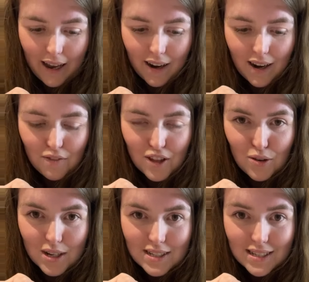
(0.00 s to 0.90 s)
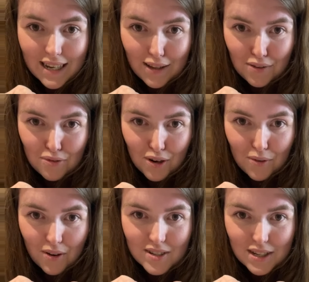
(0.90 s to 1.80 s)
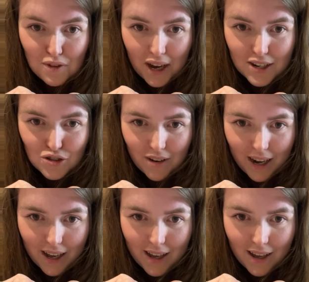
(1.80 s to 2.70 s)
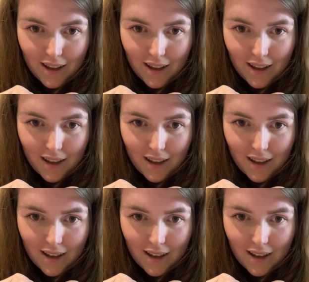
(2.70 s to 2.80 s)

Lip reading: And I love that you can see through. Obviously, if you had a drink